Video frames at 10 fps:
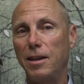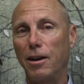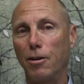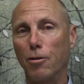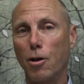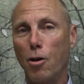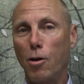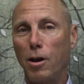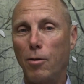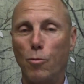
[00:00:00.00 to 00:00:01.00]
year,
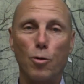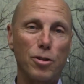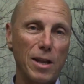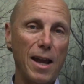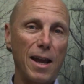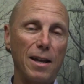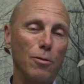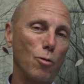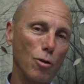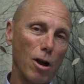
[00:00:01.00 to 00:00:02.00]
and we'll stand
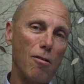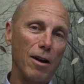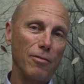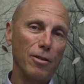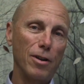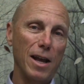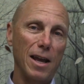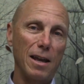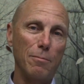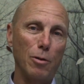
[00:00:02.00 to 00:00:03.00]
and we'll call out their
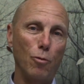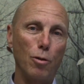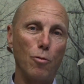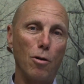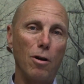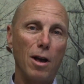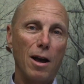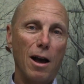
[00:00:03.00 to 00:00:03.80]
name and we will